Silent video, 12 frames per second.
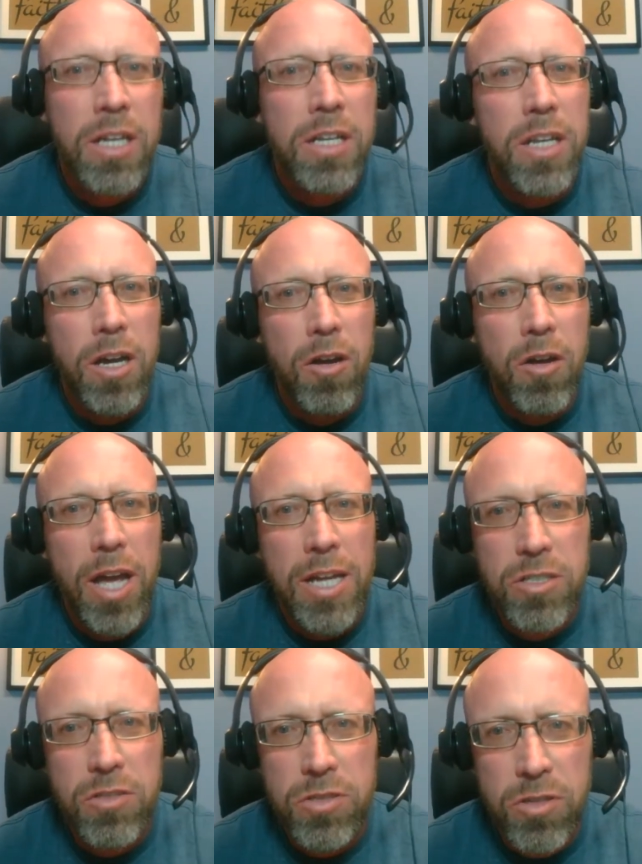Now,
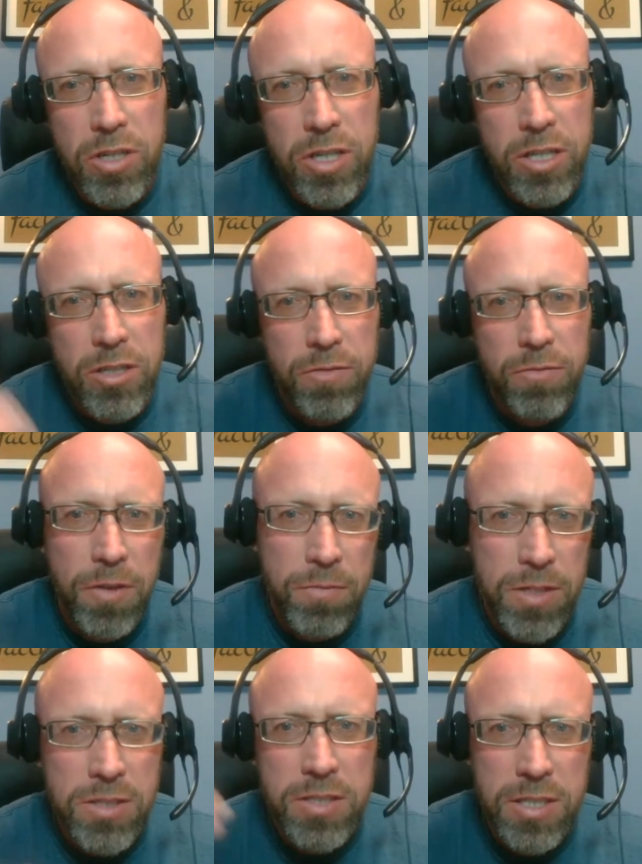as you start getting
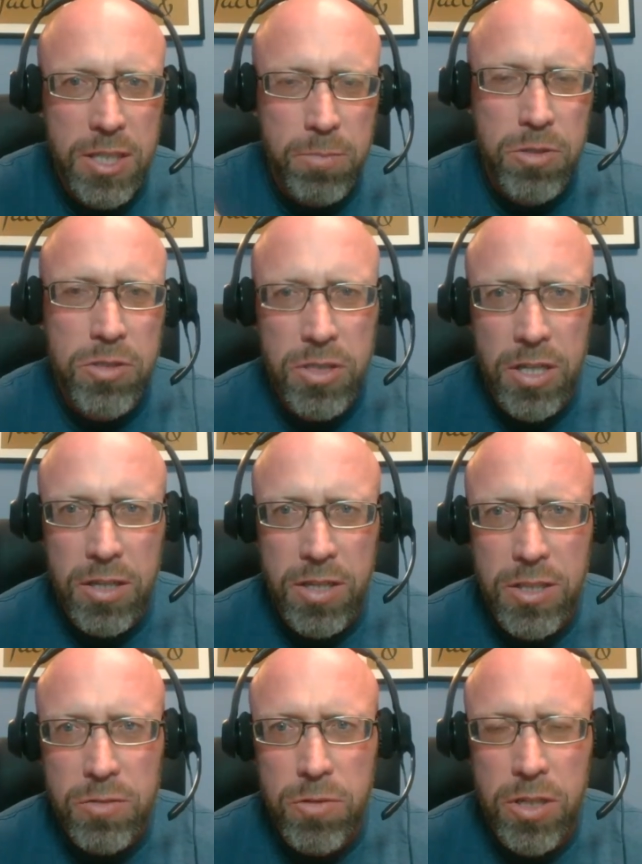50, 60%,
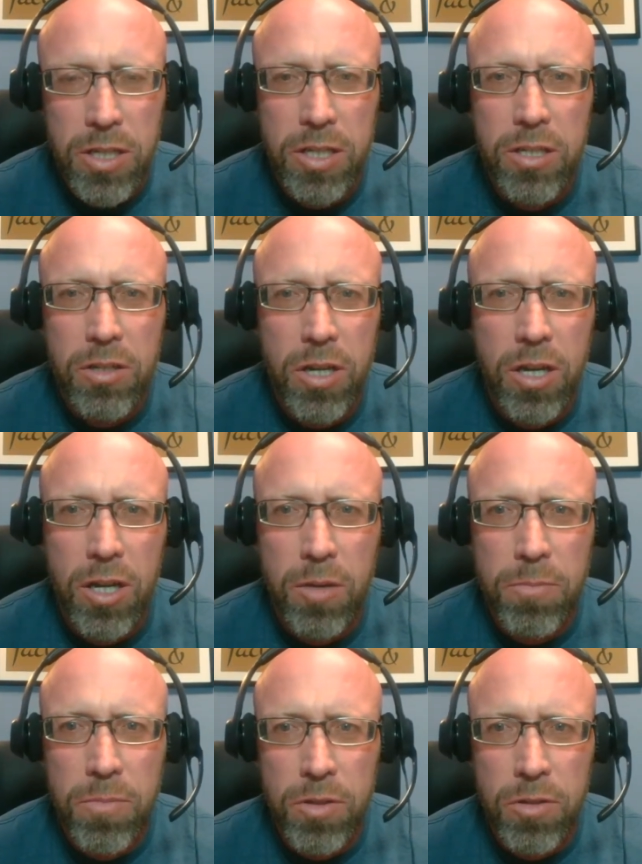that's when
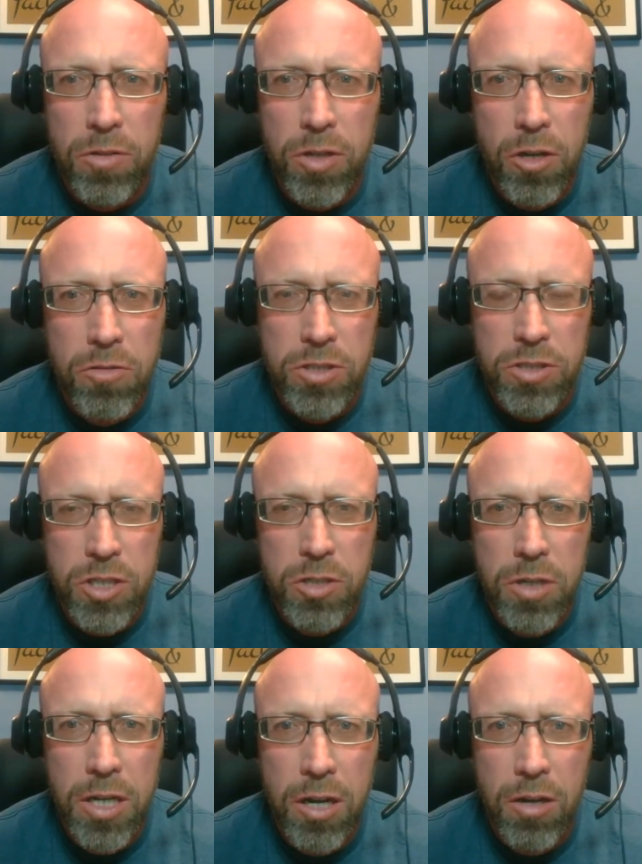your coaches
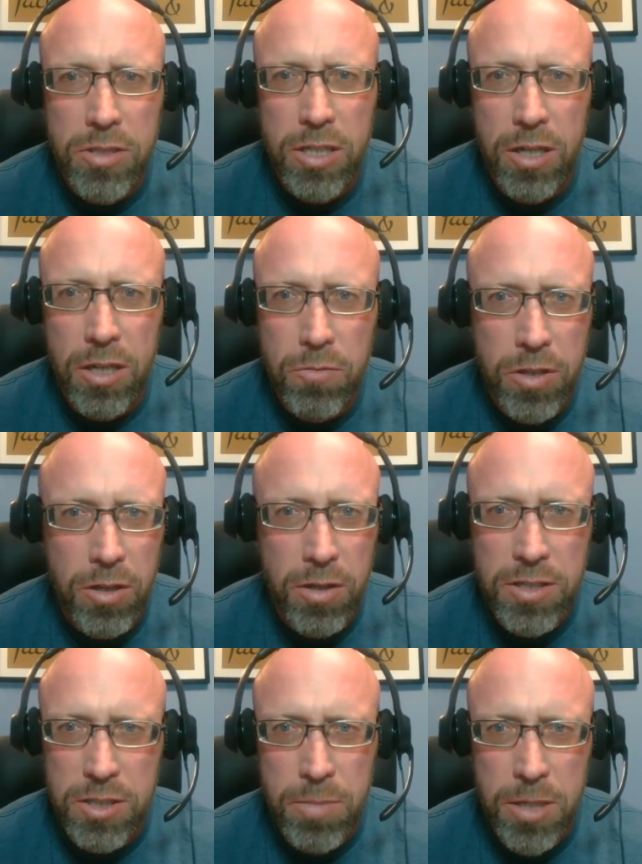go out with a
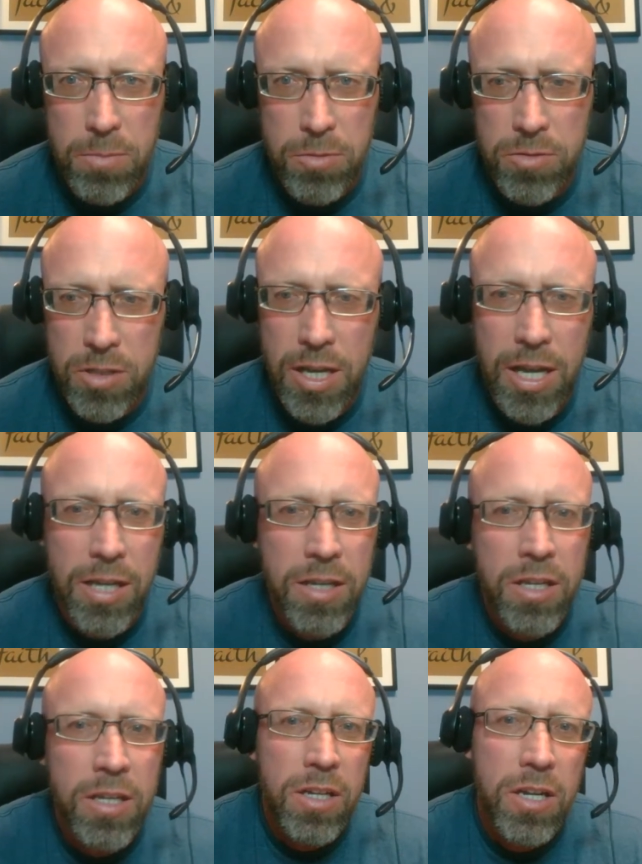list of people and say, hey,
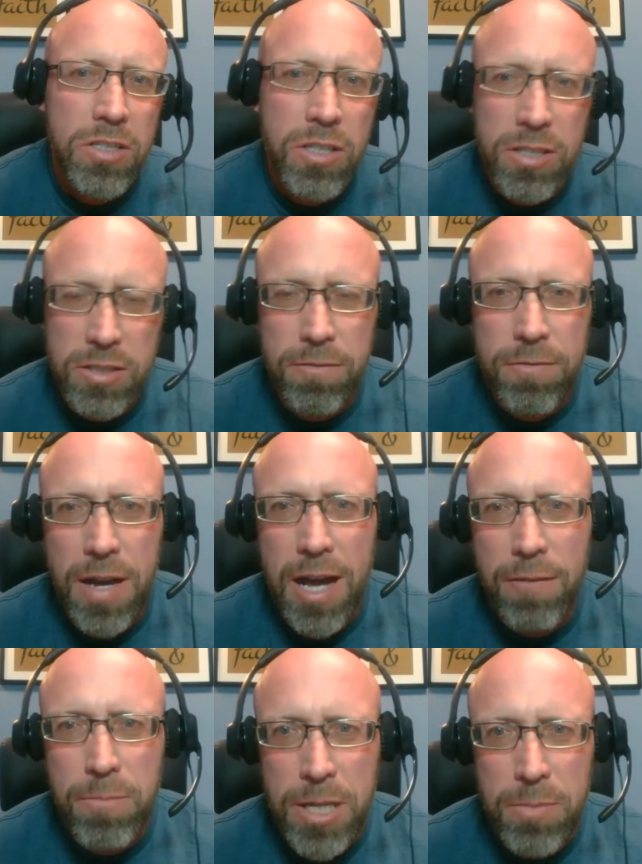here's a list of
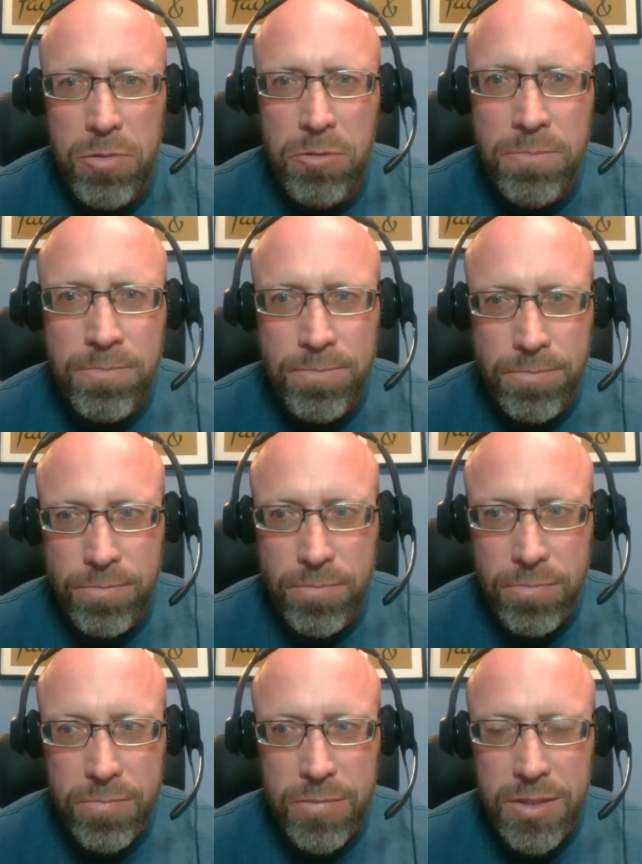5 people
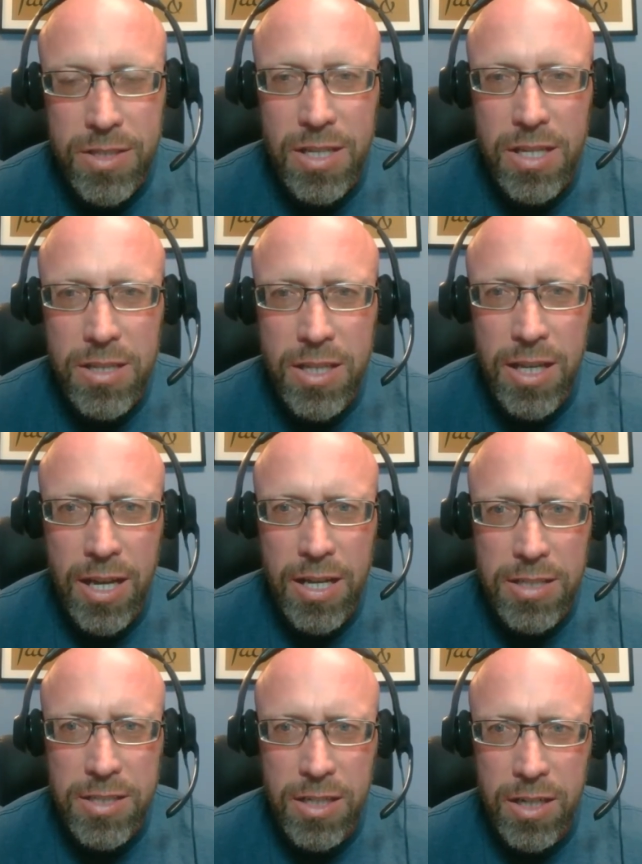
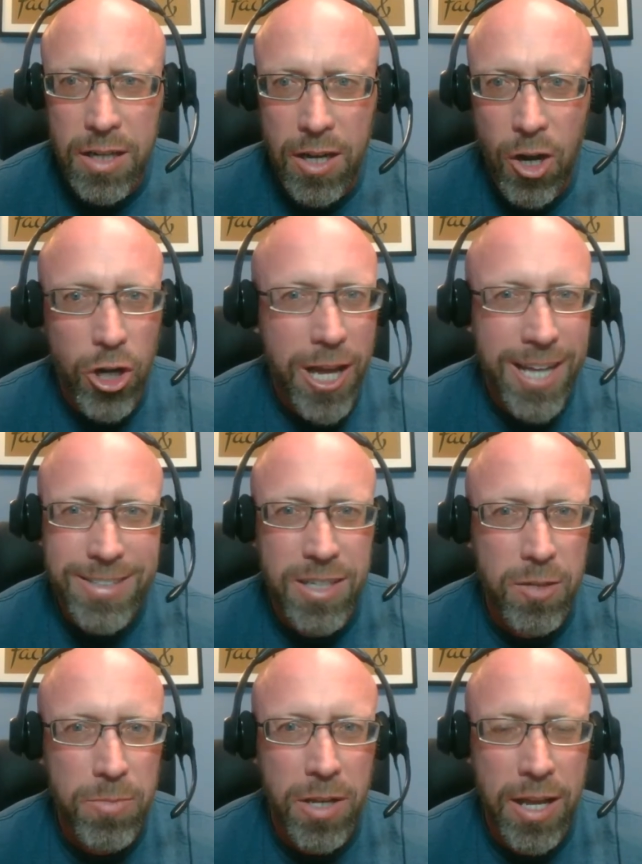that are not
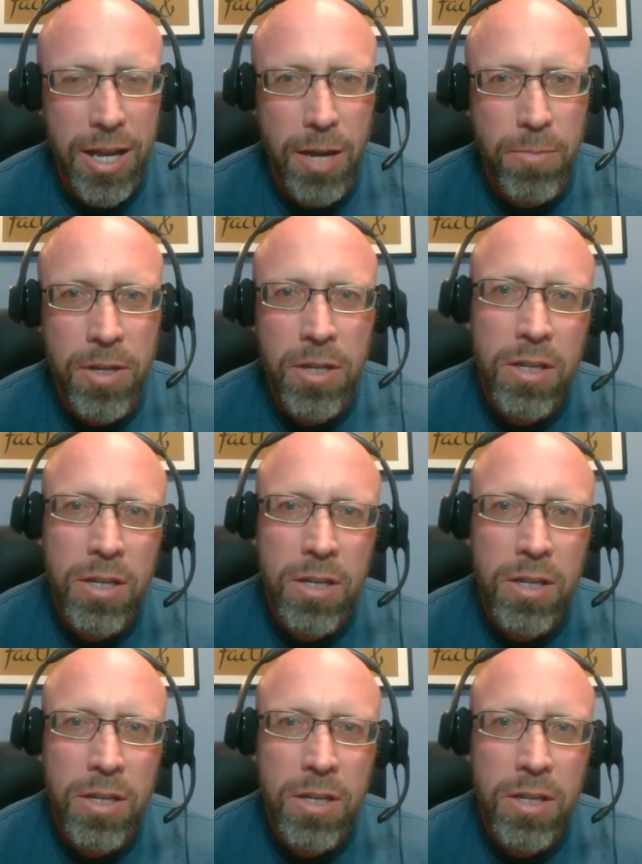signed up to the app.